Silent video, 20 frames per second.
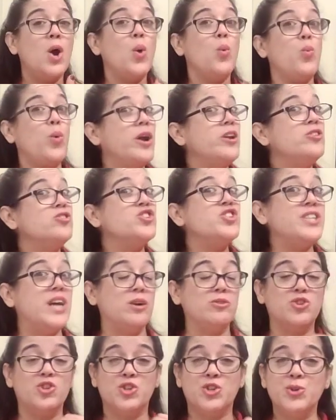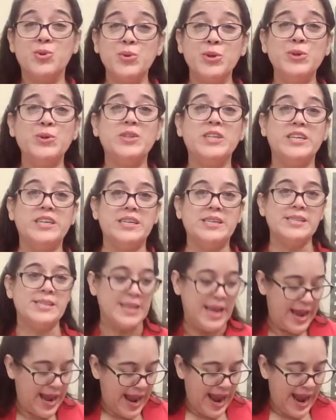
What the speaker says: where your sound truly is,